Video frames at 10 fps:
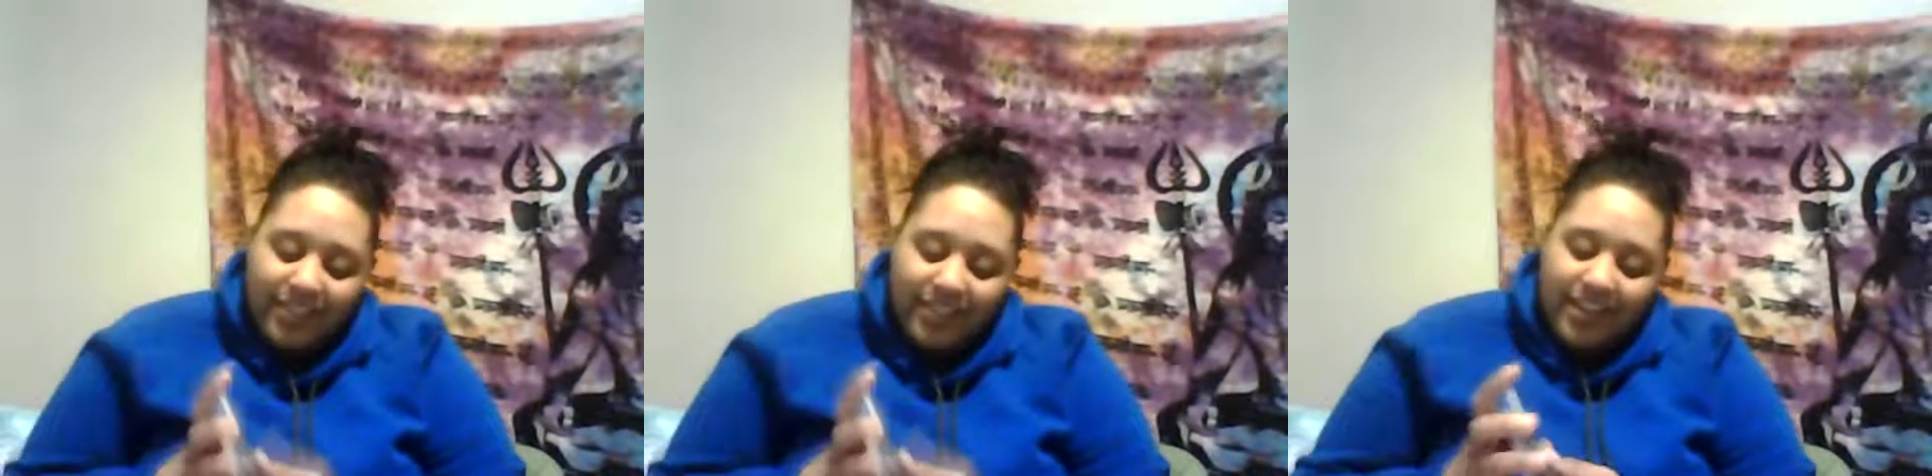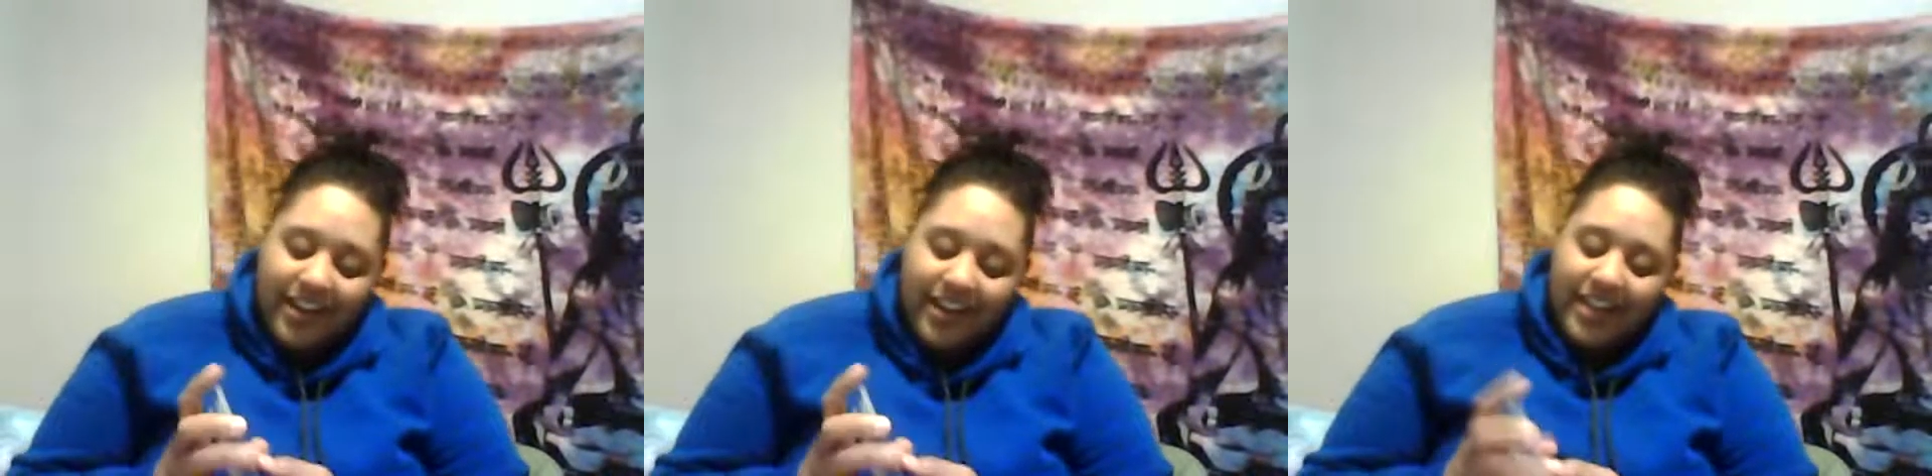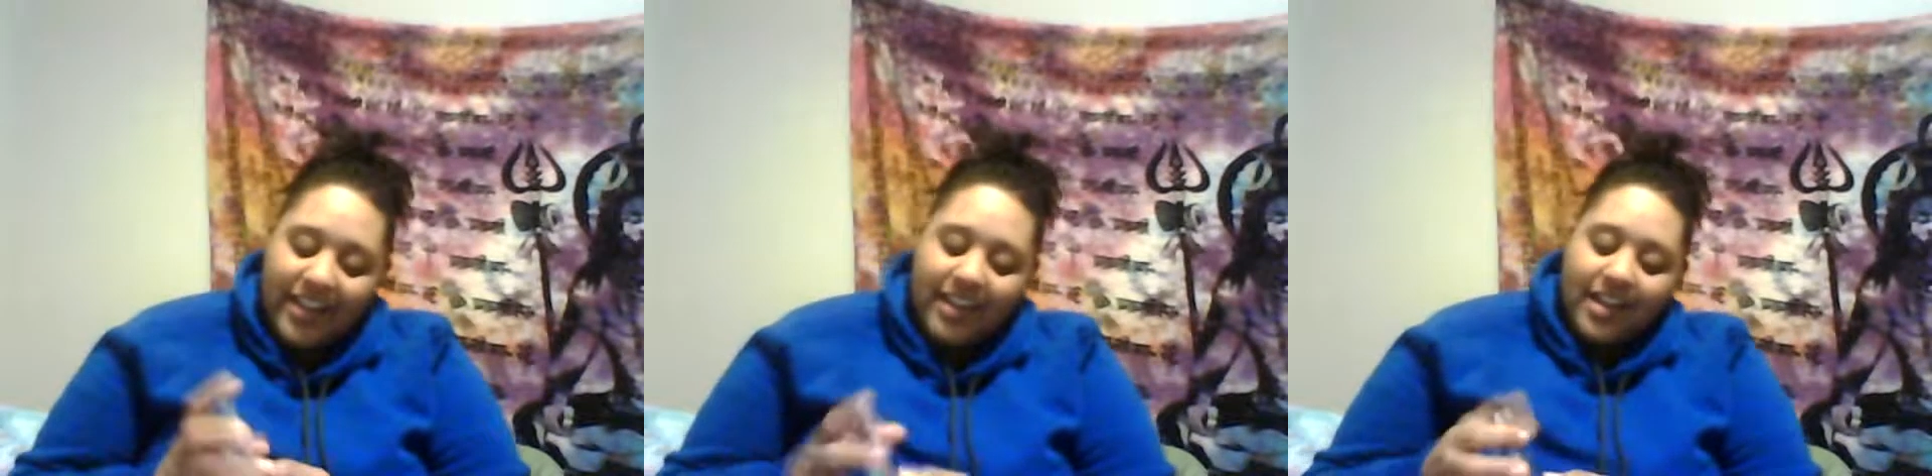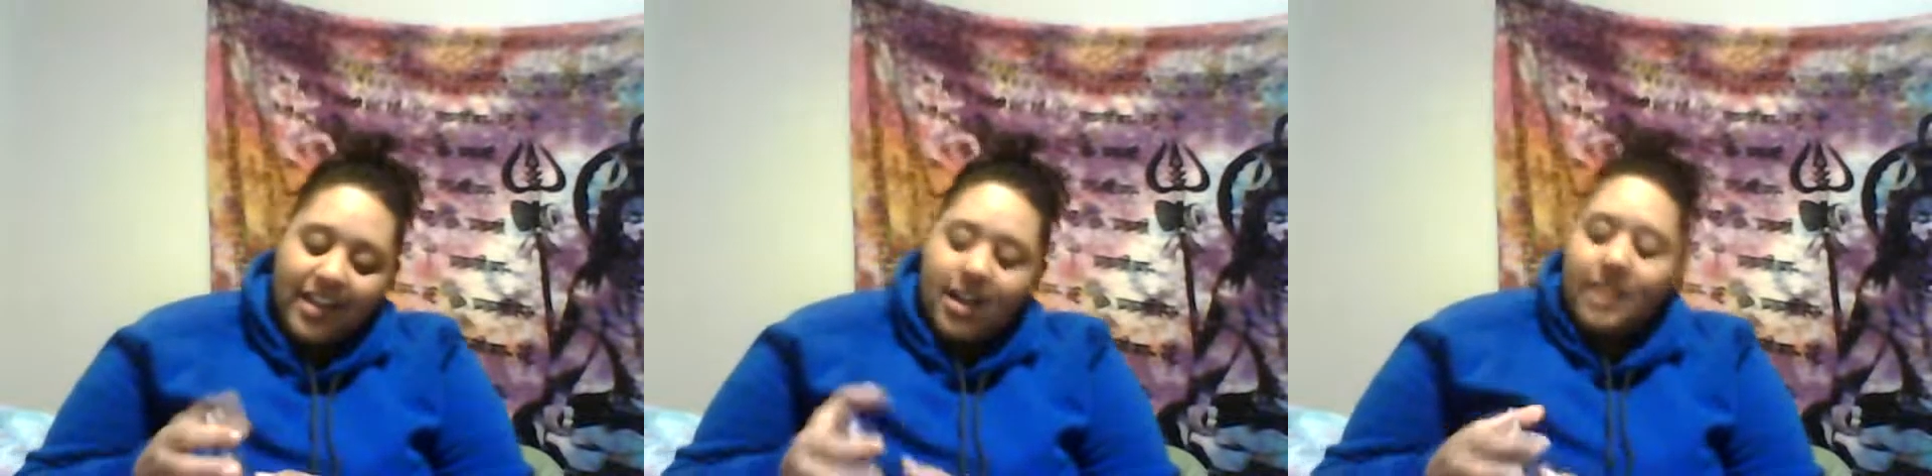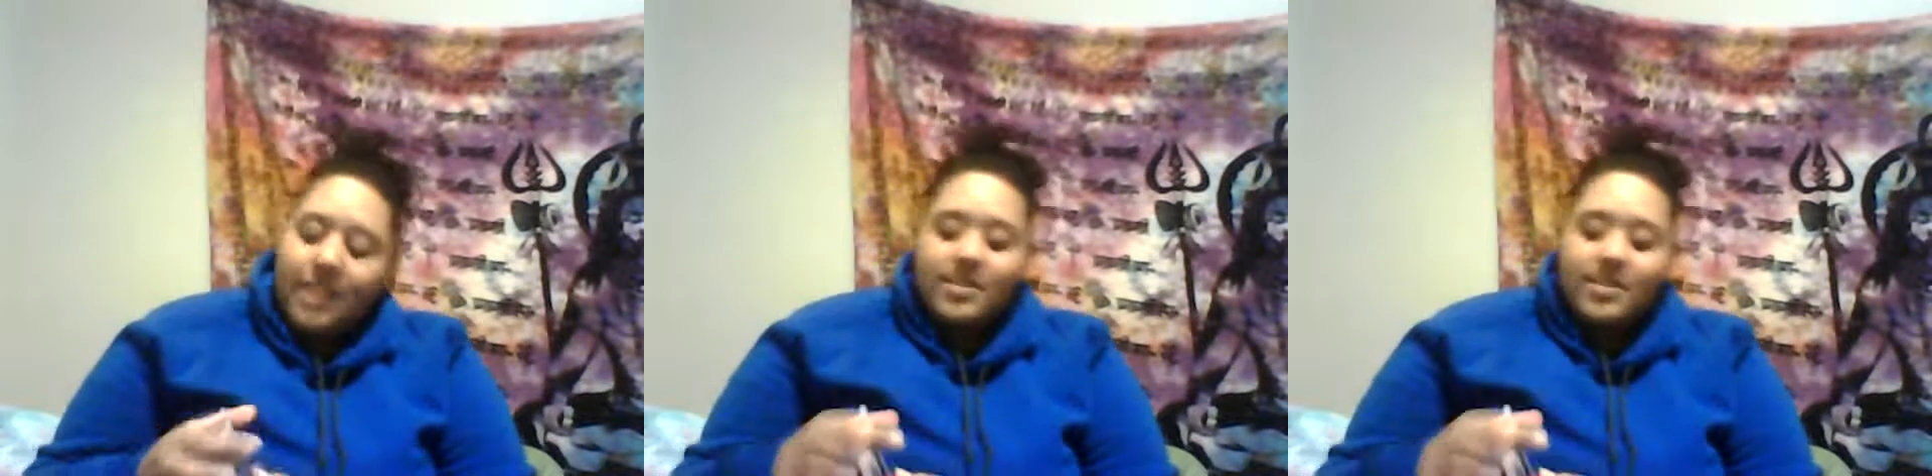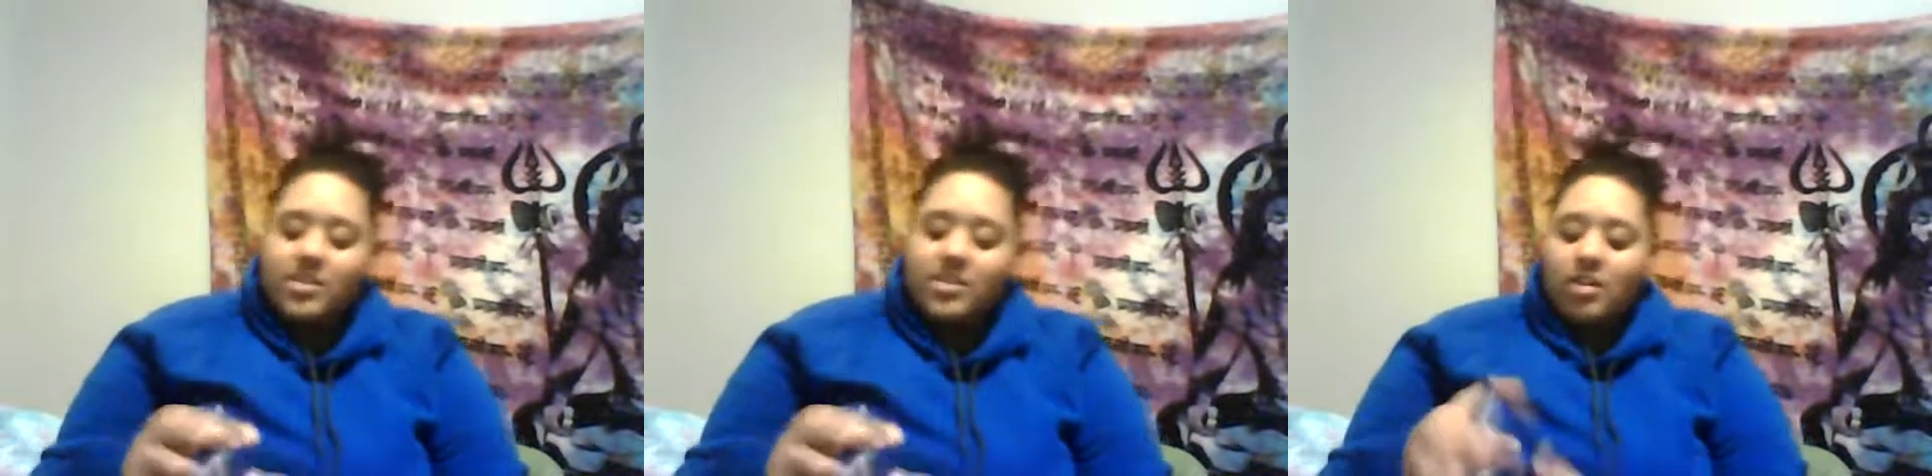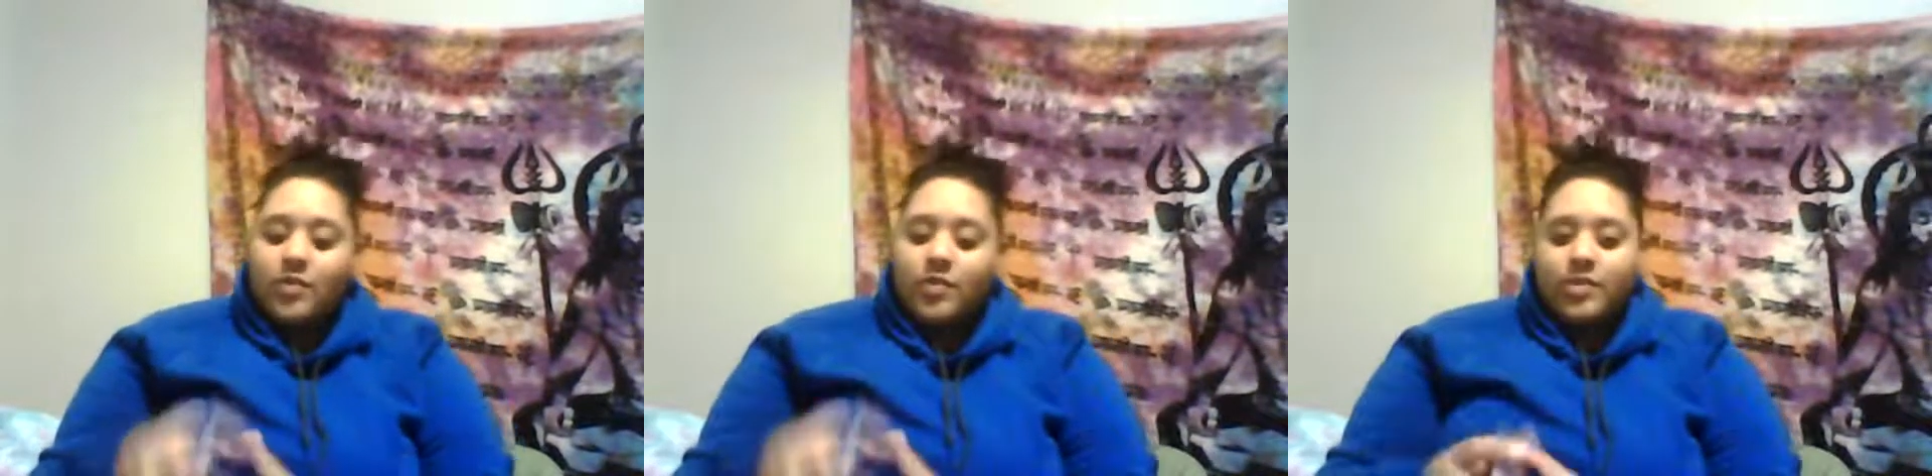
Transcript: All right. And let me just start off with